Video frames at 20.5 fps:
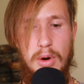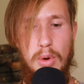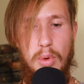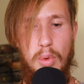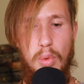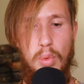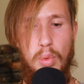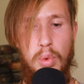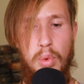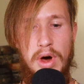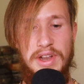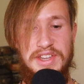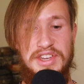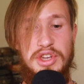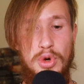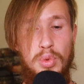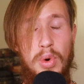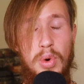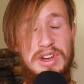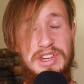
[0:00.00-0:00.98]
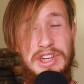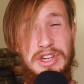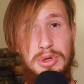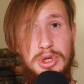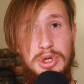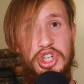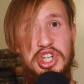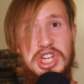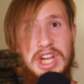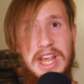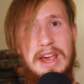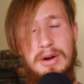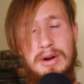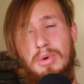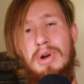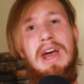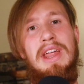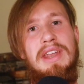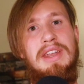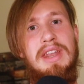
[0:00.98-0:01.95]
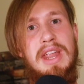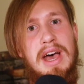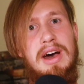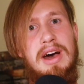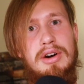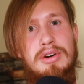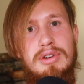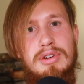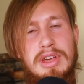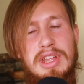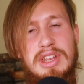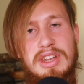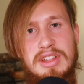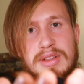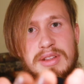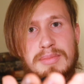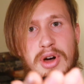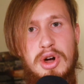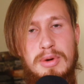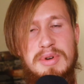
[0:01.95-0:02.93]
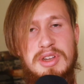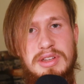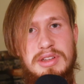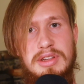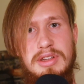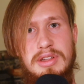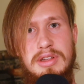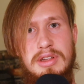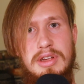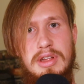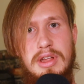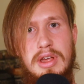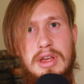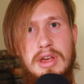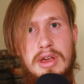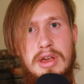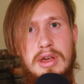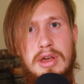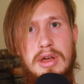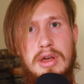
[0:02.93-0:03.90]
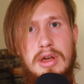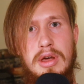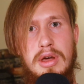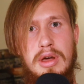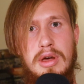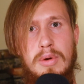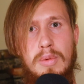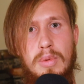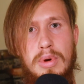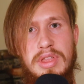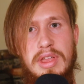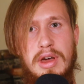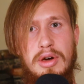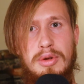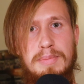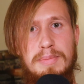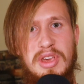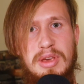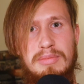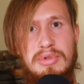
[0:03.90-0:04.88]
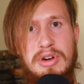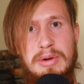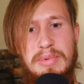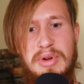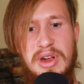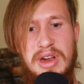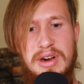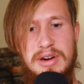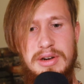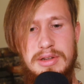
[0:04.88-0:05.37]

what you want to share right now in this moment without being prepared.